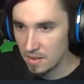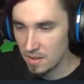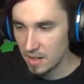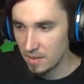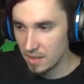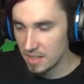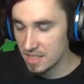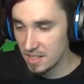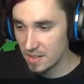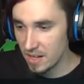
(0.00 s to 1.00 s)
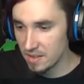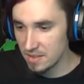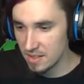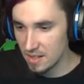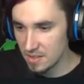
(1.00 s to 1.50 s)
Alright, let's go
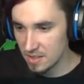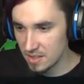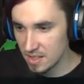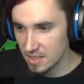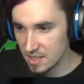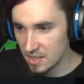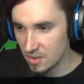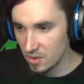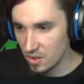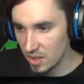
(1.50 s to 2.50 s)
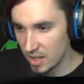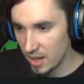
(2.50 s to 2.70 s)
downstairs and continue looking